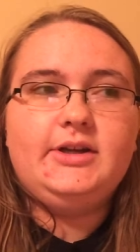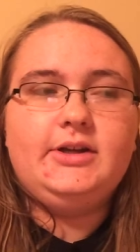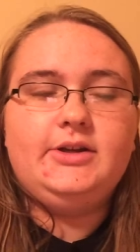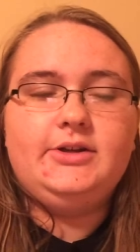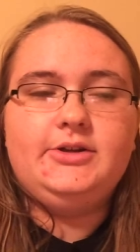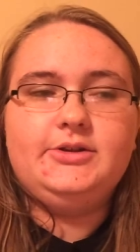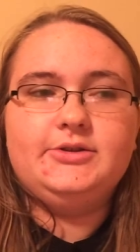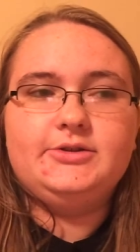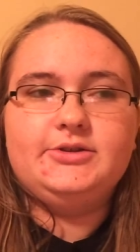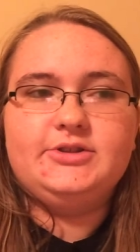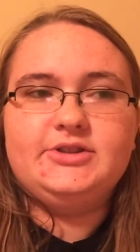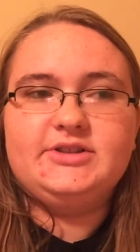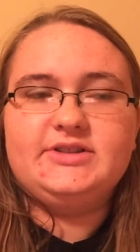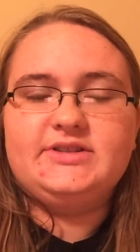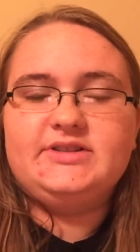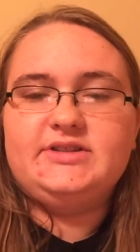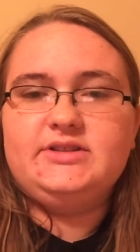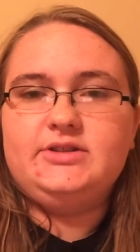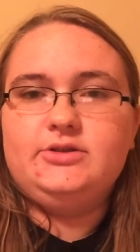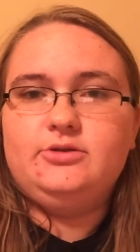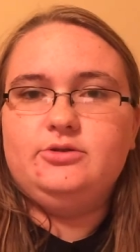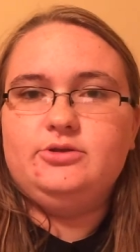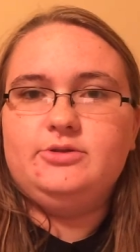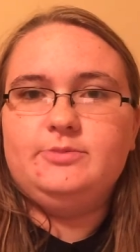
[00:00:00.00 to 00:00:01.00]
and you're just
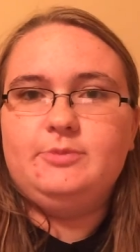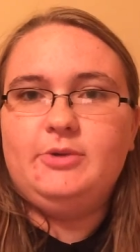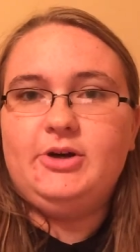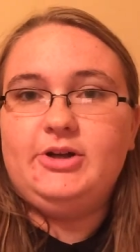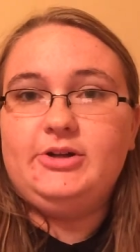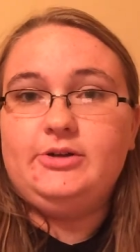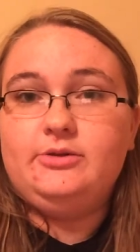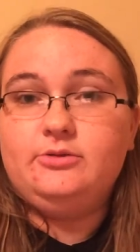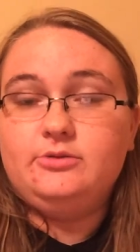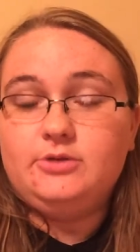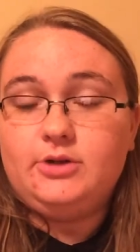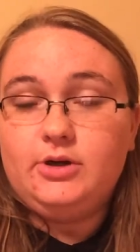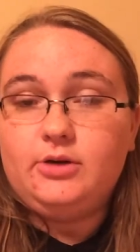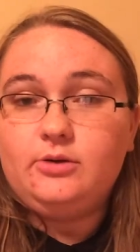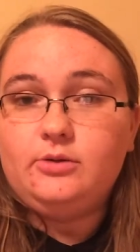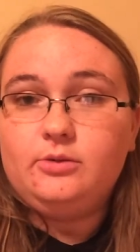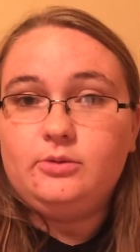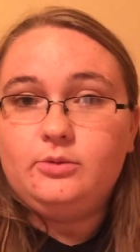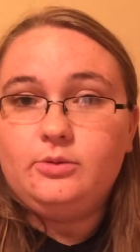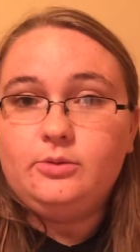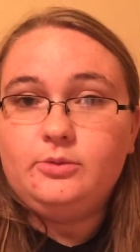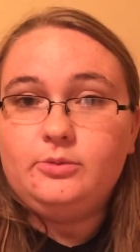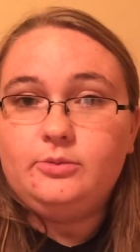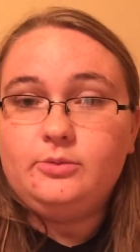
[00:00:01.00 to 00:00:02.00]
you, but you
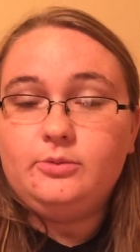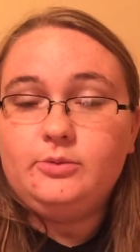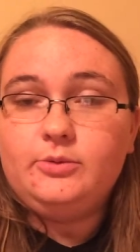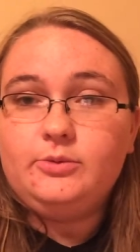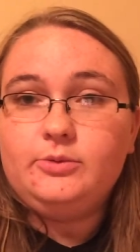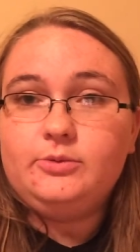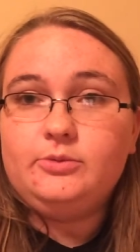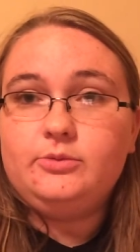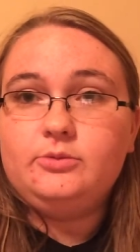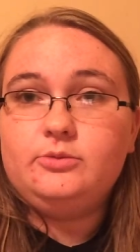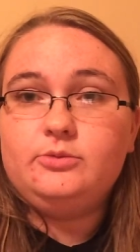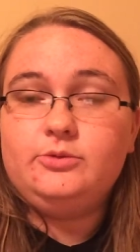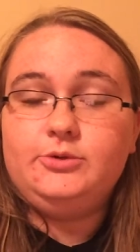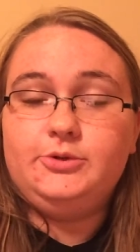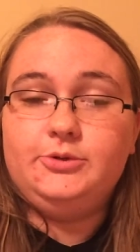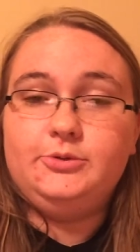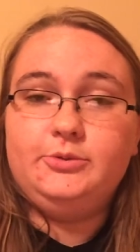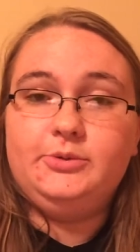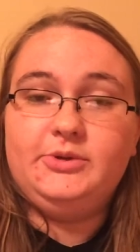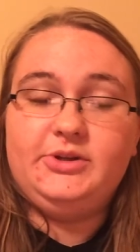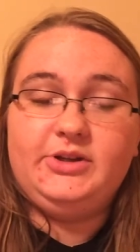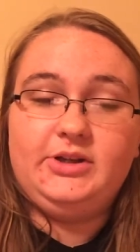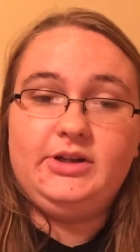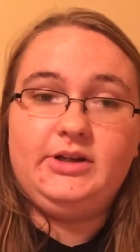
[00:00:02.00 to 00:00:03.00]
know who you
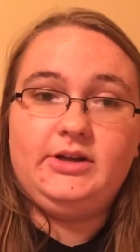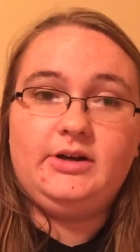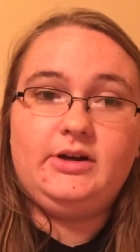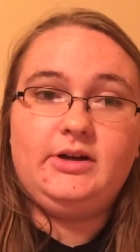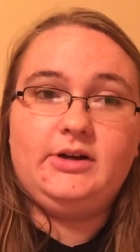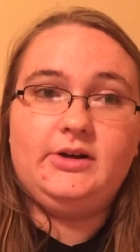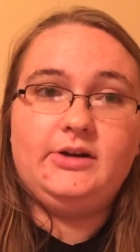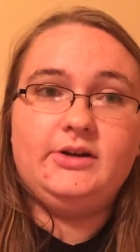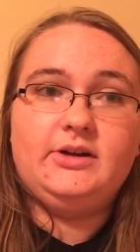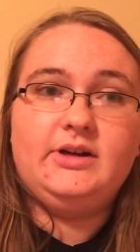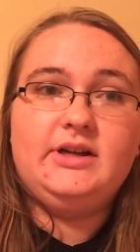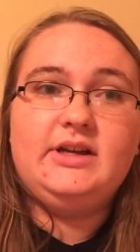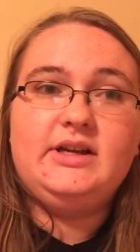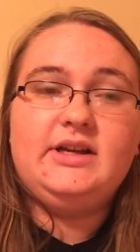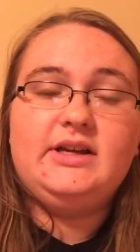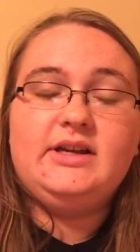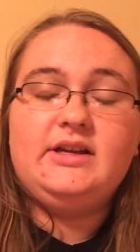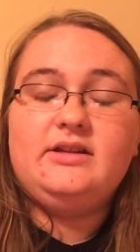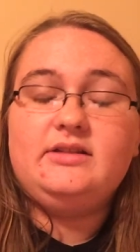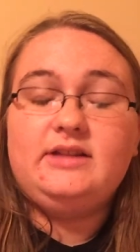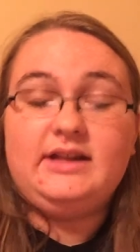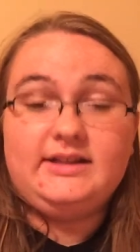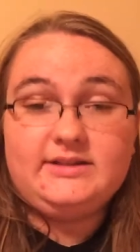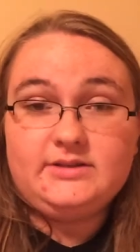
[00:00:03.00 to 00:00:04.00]
really are,
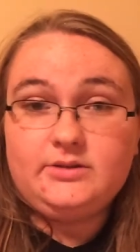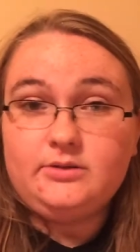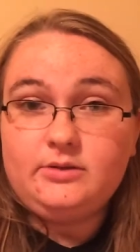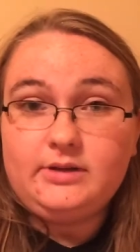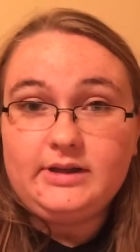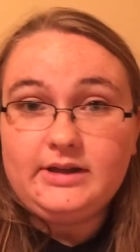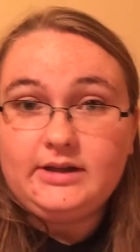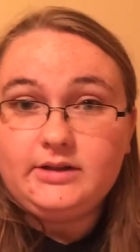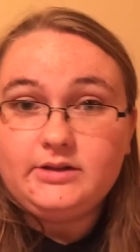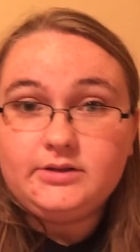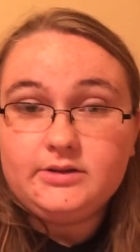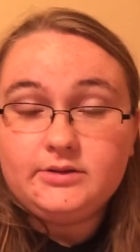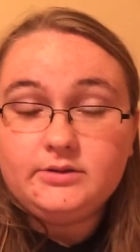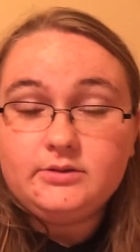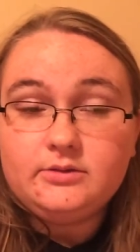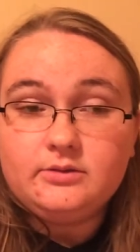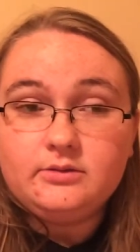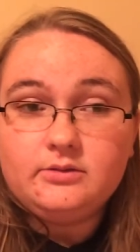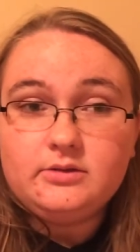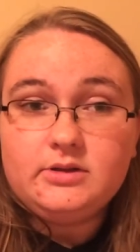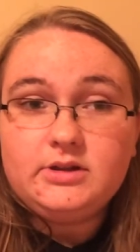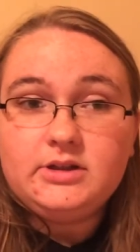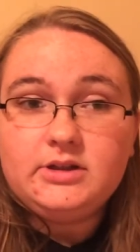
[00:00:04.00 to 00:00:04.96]
that's okay too.